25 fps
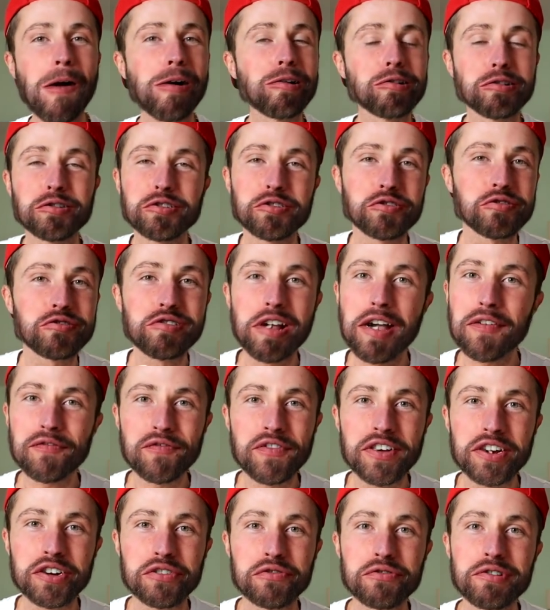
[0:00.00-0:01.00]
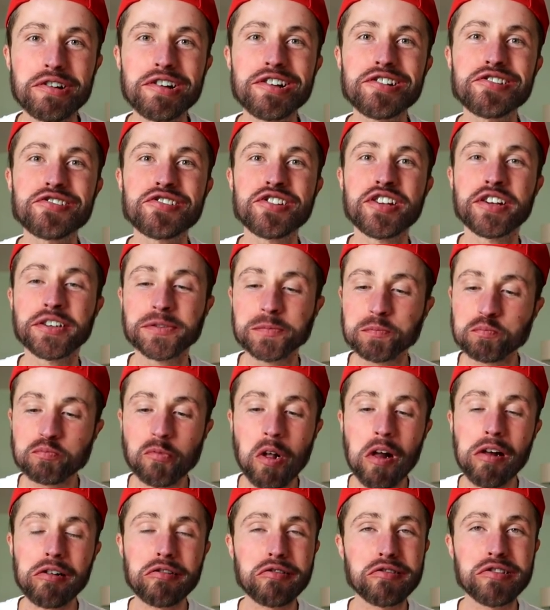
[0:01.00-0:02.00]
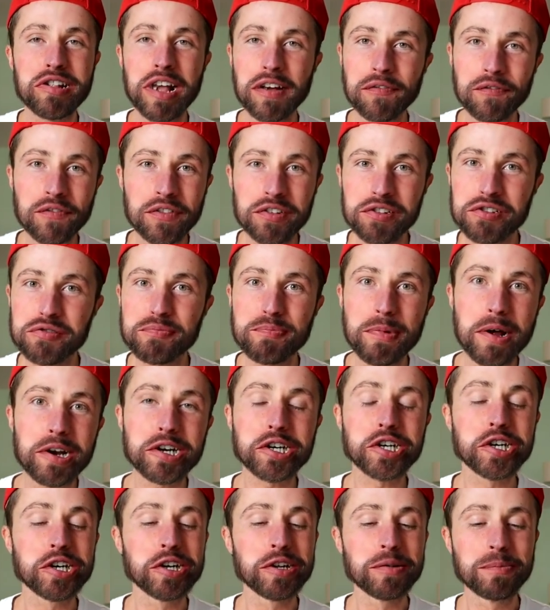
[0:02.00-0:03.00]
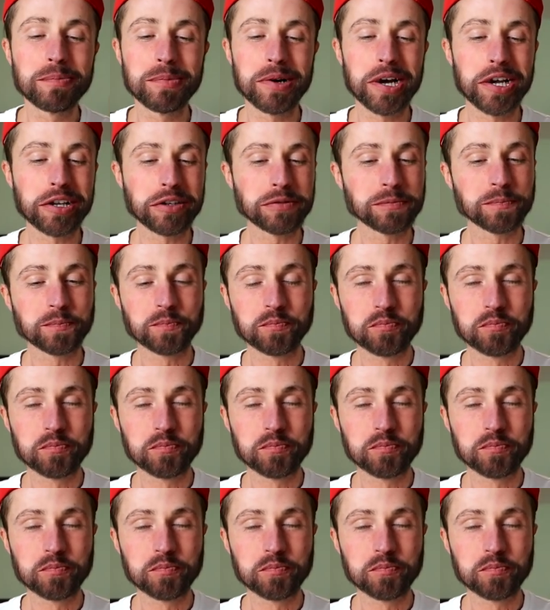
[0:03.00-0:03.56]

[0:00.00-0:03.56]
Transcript: It's nothing crazy, it's nothing special, but